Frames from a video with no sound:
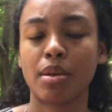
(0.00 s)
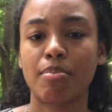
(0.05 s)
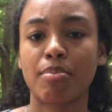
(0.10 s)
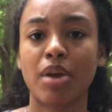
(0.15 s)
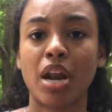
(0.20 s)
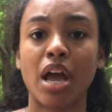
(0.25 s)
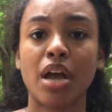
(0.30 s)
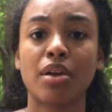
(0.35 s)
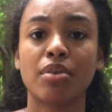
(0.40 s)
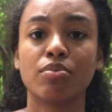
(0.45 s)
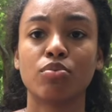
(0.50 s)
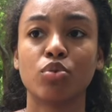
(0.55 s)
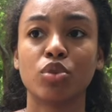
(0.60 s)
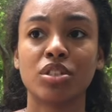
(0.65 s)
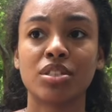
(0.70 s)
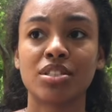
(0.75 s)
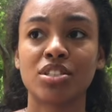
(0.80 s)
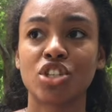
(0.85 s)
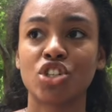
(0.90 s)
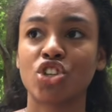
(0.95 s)
but I
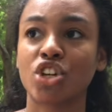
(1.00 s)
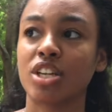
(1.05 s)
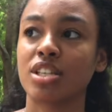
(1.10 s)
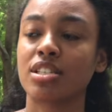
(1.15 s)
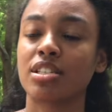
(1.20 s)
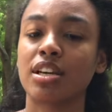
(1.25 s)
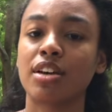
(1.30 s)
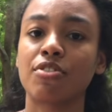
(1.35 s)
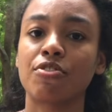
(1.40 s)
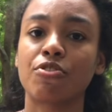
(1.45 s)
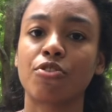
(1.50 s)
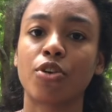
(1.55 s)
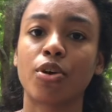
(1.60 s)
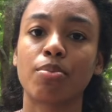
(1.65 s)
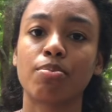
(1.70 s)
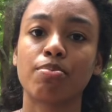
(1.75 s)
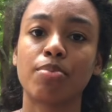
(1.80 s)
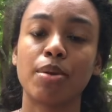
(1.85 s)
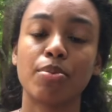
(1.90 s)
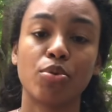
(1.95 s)
wouldn't suggest it
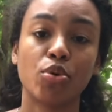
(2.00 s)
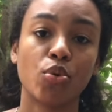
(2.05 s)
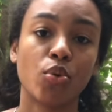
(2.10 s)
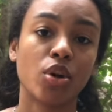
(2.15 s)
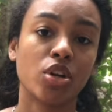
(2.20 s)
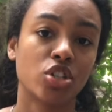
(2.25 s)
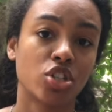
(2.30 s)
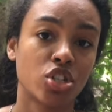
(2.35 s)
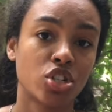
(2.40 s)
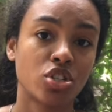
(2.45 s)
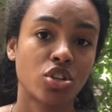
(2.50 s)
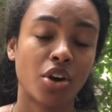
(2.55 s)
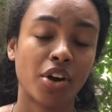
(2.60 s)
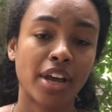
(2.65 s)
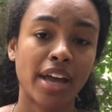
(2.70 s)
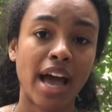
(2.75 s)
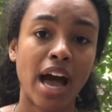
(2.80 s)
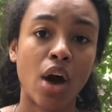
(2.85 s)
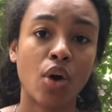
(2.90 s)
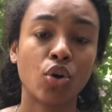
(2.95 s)
for people who are just
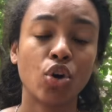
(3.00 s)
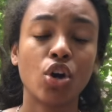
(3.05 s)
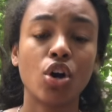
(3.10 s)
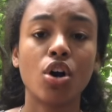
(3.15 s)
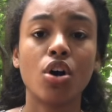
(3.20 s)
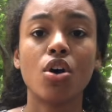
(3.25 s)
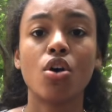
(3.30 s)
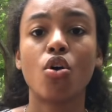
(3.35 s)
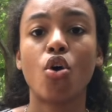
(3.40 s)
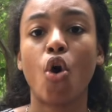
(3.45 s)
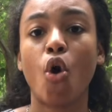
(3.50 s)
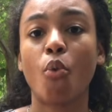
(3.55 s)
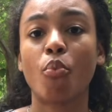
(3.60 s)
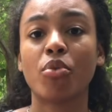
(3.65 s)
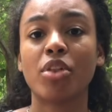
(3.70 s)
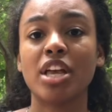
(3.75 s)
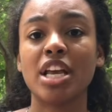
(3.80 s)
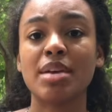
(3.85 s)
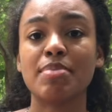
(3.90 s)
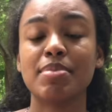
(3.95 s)
starting out,
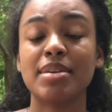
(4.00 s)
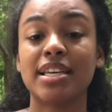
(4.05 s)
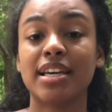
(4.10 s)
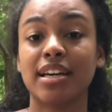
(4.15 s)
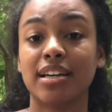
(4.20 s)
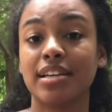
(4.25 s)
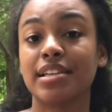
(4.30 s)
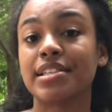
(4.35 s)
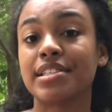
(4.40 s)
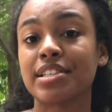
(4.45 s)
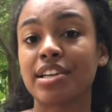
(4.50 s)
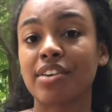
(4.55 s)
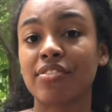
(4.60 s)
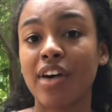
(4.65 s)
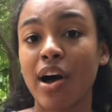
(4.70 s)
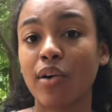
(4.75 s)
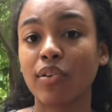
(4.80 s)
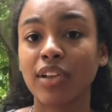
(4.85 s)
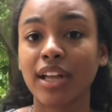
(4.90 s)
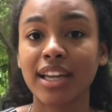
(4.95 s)
only because of
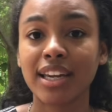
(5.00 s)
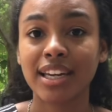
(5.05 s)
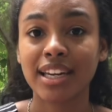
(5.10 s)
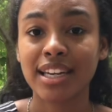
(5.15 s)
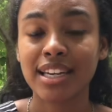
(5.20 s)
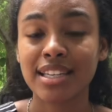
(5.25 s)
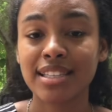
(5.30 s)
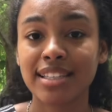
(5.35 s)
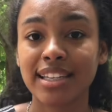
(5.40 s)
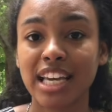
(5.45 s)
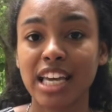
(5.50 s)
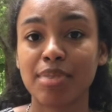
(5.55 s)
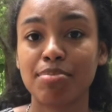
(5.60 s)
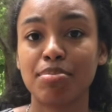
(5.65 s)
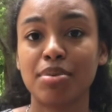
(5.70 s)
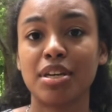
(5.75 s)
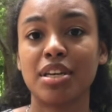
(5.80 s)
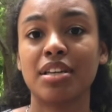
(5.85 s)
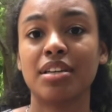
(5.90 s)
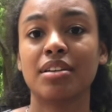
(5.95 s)
how light it is. It can
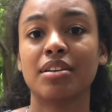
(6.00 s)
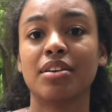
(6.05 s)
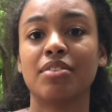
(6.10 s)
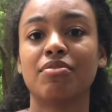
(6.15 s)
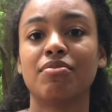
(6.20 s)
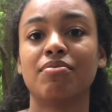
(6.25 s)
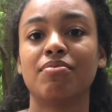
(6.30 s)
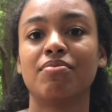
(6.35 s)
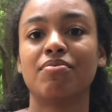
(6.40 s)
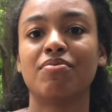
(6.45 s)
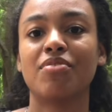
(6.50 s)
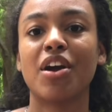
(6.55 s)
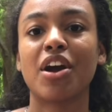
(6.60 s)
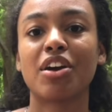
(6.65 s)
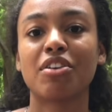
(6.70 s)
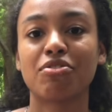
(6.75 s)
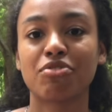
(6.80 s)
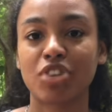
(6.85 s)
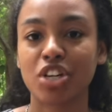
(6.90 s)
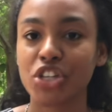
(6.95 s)
be
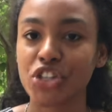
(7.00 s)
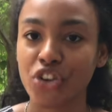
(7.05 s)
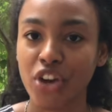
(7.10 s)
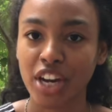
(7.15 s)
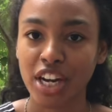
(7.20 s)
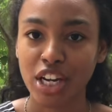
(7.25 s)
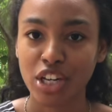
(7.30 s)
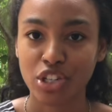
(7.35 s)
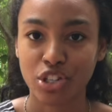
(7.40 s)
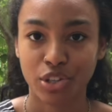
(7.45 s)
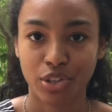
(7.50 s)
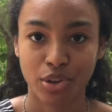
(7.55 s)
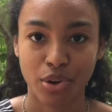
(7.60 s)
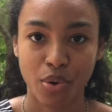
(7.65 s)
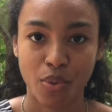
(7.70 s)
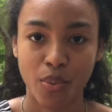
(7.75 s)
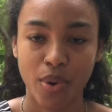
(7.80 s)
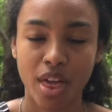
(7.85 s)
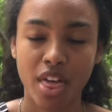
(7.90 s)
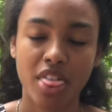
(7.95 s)
very frustrating to learn
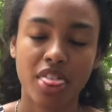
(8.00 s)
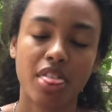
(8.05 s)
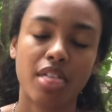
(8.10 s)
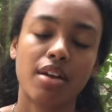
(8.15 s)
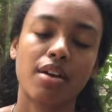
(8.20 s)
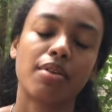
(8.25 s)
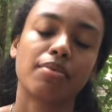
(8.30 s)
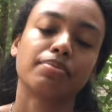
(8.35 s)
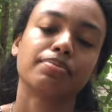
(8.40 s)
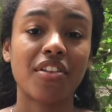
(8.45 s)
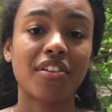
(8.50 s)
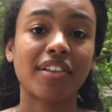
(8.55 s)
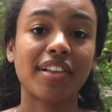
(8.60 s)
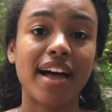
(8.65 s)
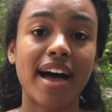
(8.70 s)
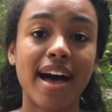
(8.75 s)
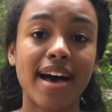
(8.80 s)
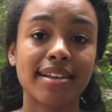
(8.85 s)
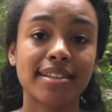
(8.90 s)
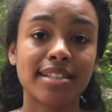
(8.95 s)
with. The
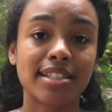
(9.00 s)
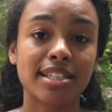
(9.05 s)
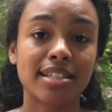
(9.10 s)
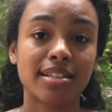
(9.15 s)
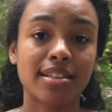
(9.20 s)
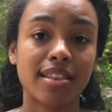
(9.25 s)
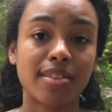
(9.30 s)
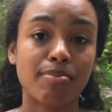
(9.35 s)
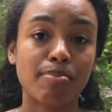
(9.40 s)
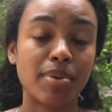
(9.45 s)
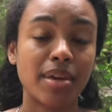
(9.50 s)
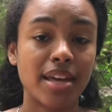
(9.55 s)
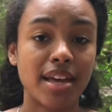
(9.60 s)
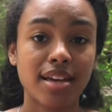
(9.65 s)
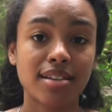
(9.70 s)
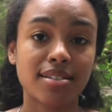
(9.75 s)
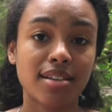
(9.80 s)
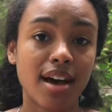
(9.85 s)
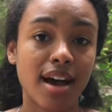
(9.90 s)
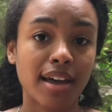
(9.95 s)
last,
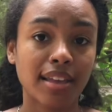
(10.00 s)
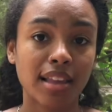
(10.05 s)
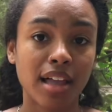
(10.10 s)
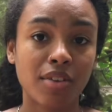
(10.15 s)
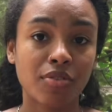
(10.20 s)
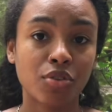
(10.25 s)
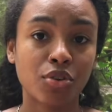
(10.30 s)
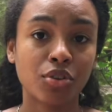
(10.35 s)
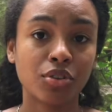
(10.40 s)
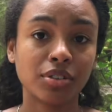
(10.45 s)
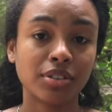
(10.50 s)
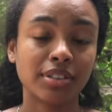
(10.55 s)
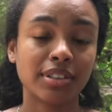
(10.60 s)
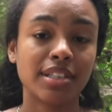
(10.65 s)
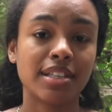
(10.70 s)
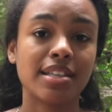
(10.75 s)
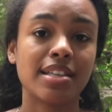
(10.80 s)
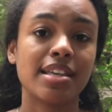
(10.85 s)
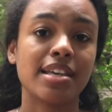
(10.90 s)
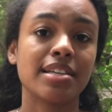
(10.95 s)
PSI level,
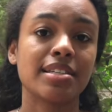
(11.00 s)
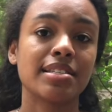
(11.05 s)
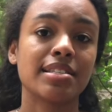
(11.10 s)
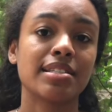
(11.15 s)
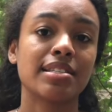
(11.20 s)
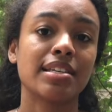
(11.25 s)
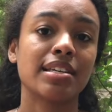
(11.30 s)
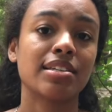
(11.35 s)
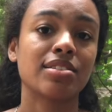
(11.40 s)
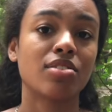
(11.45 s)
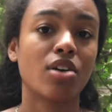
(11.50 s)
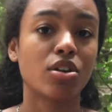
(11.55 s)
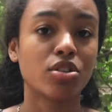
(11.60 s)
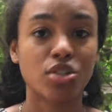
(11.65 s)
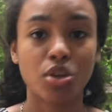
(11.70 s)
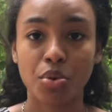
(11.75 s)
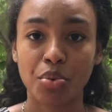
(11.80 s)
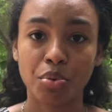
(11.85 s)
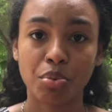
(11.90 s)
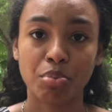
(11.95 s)
this is
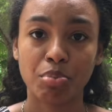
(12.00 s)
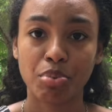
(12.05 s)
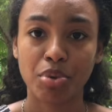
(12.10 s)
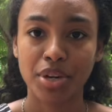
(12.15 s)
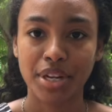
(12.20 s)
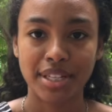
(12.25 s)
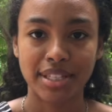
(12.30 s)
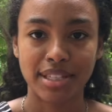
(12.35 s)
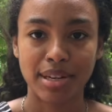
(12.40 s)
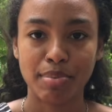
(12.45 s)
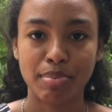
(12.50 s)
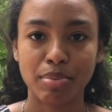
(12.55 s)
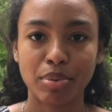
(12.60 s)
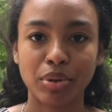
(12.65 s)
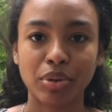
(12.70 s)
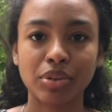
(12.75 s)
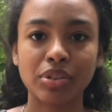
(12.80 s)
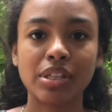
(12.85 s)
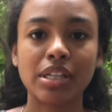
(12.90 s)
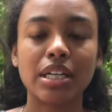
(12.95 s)
also pretty
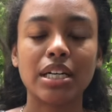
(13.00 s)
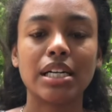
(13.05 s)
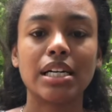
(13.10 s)
simple.